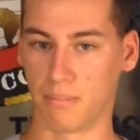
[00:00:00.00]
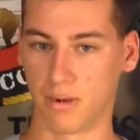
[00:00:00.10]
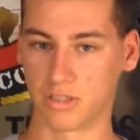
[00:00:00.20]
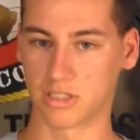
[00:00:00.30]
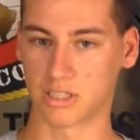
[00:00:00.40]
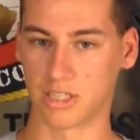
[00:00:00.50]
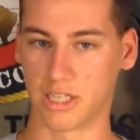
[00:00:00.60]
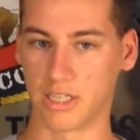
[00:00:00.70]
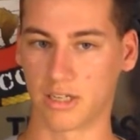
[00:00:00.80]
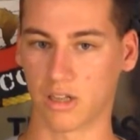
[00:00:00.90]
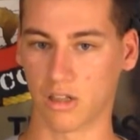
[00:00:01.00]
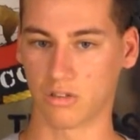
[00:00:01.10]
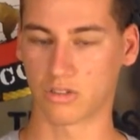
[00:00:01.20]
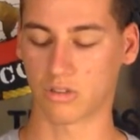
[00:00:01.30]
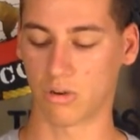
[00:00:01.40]
mostly
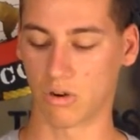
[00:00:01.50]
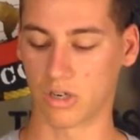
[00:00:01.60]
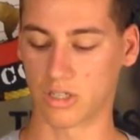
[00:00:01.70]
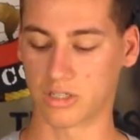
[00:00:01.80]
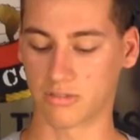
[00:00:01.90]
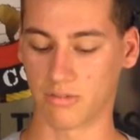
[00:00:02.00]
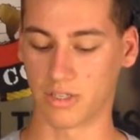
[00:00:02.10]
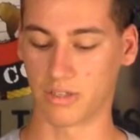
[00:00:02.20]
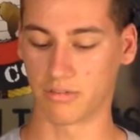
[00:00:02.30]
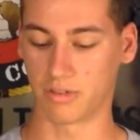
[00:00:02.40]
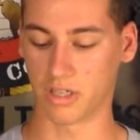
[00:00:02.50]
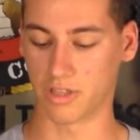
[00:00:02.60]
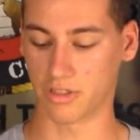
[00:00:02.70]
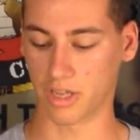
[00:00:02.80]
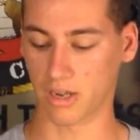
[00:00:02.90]
close quarters when you
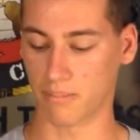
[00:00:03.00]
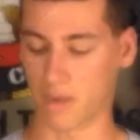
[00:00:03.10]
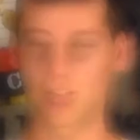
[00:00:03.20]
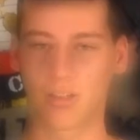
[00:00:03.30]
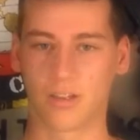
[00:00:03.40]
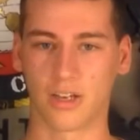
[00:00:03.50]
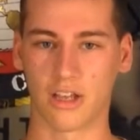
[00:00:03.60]
really think about it.